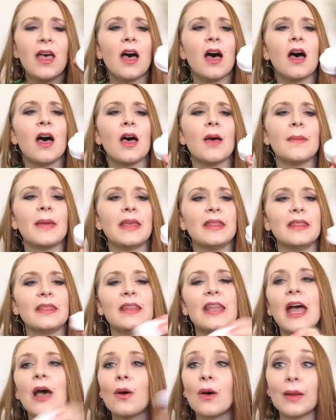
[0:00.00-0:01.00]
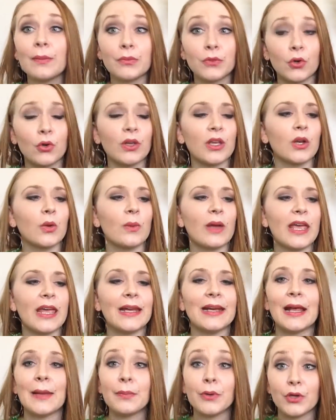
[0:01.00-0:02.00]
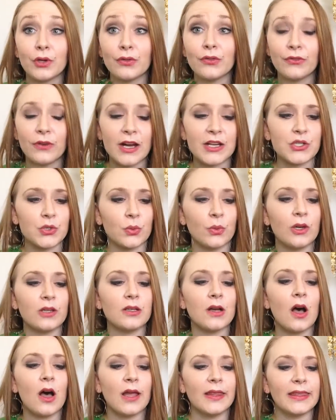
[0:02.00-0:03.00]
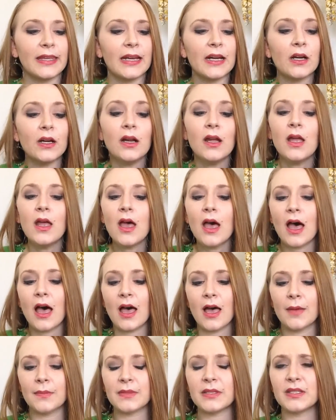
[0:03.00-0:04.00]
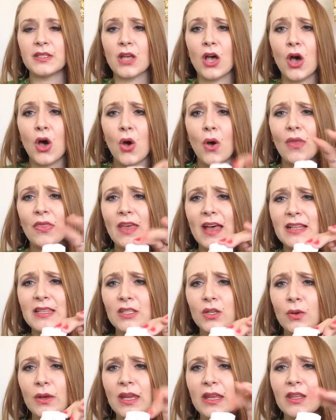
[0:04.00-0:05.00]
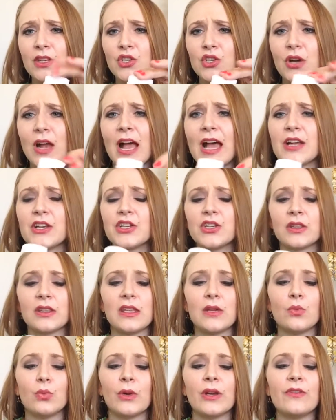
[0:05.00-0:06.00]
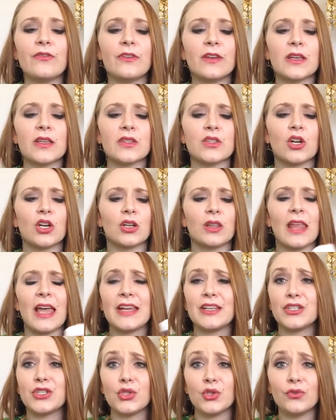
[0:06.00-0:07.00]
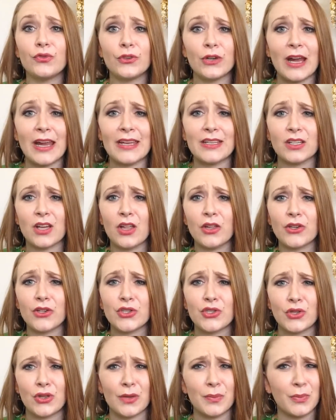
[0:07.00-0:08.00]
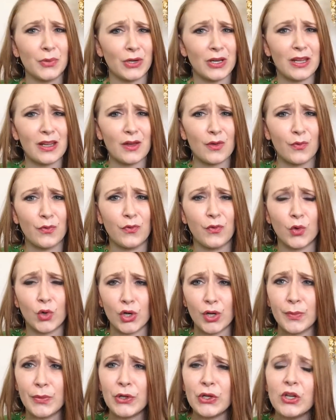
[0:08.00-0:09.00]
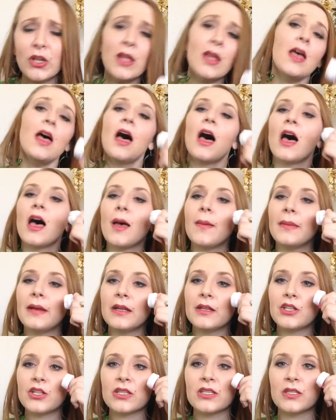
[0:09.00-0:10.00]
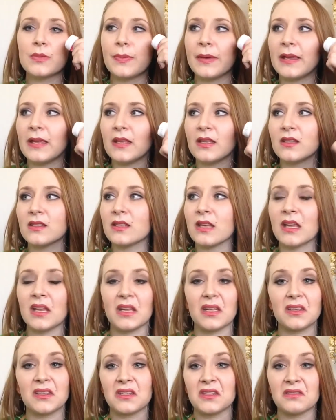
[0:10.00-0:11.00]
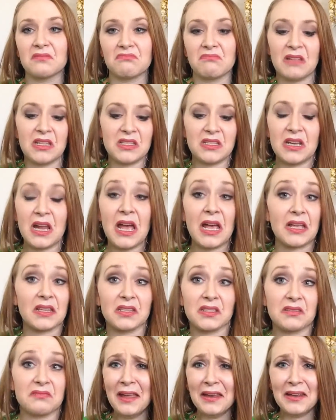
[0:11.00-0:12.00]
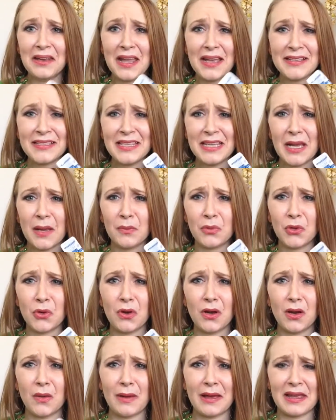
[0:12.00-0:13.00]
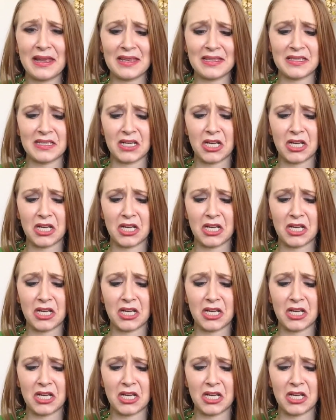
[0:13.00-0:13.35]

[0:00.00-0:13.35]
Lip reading: and now I'm throwing it away and I put a fresh one on there. So that's going in the trash. The refills are like $2 for $8, so they're pretty affordable. And it just spins and it's nice. Next thing I'm throwing away is a